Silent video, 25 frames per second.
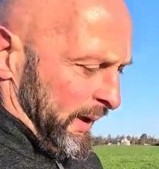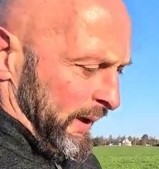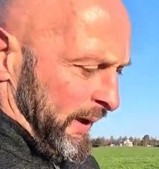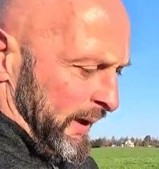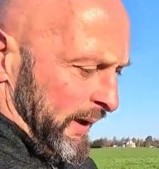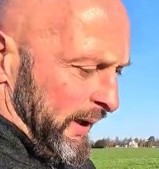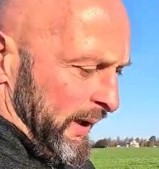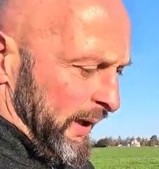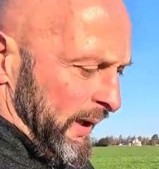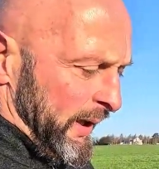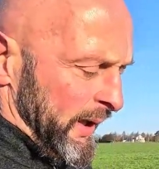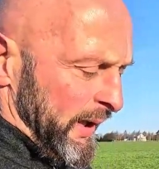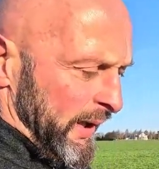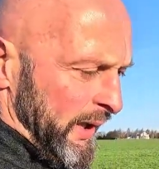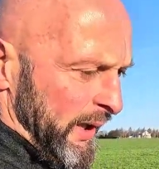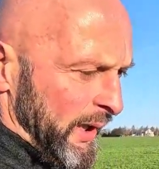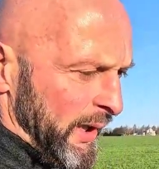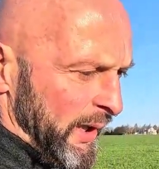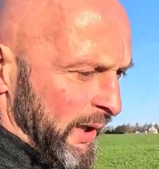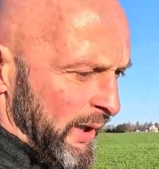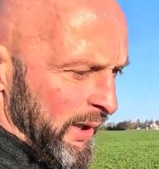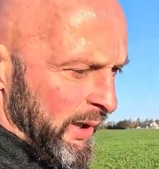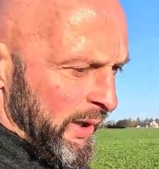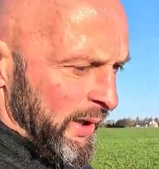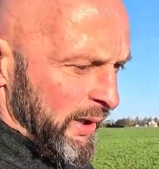uh,
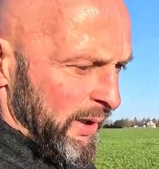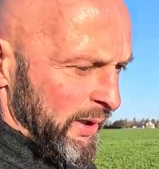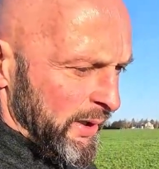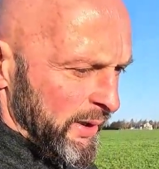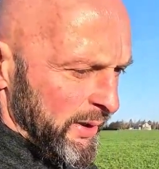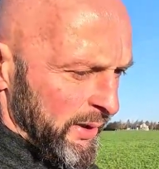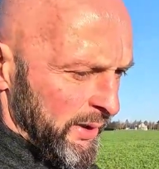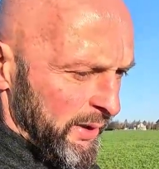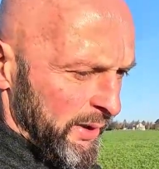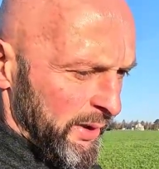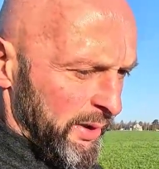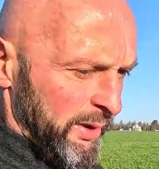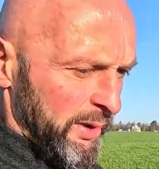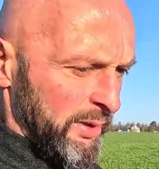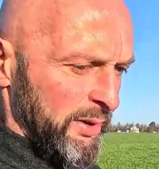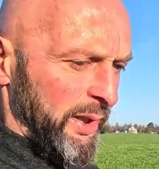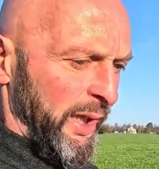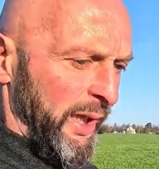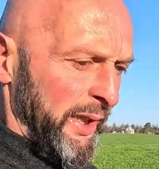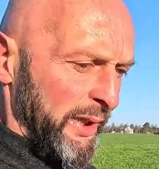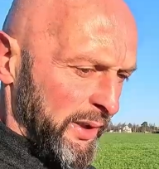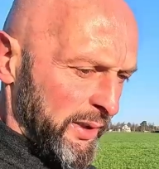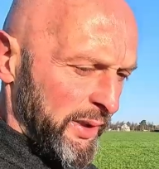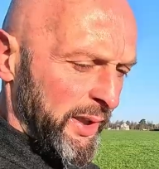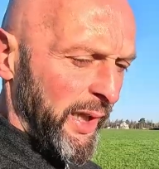
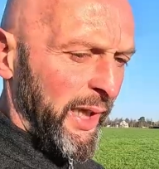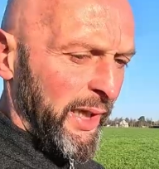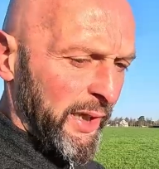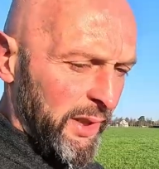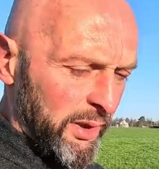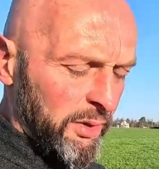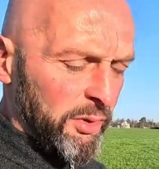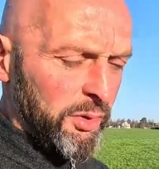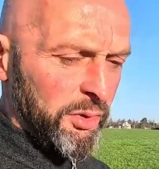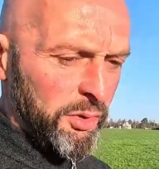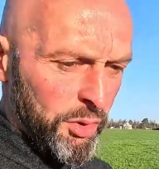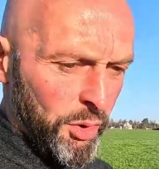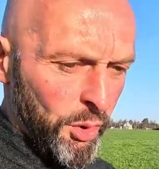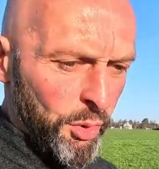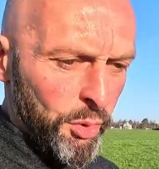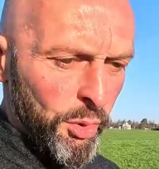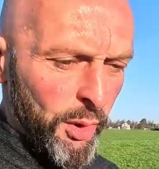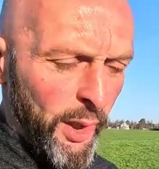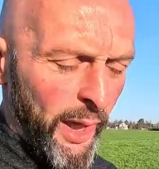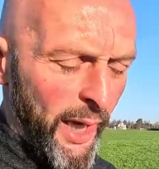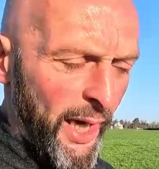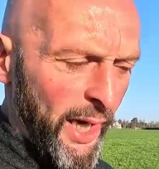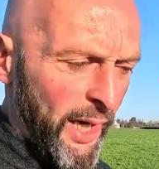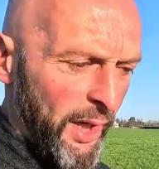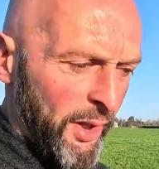they they do
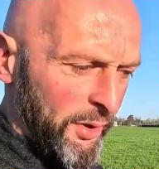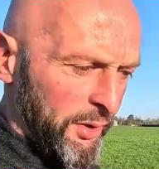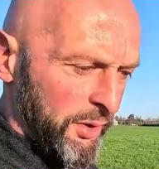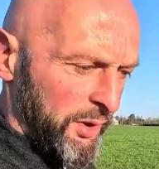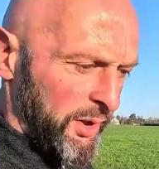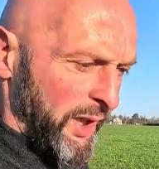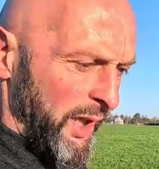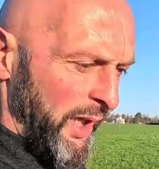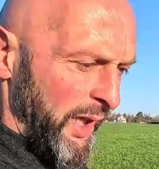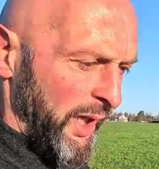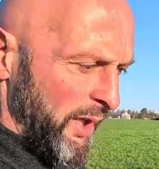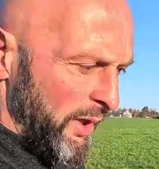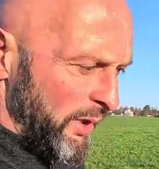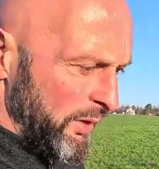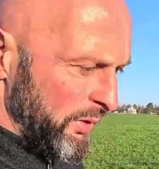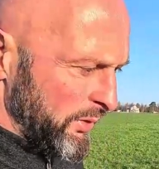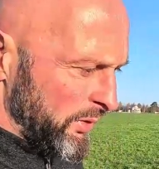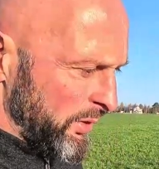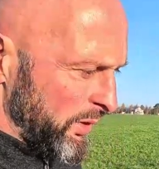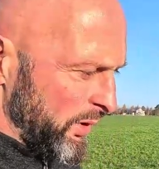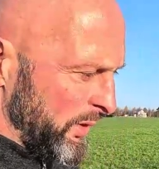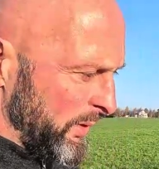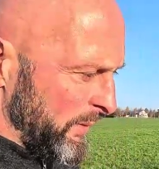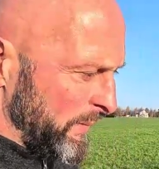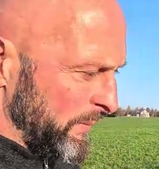house cows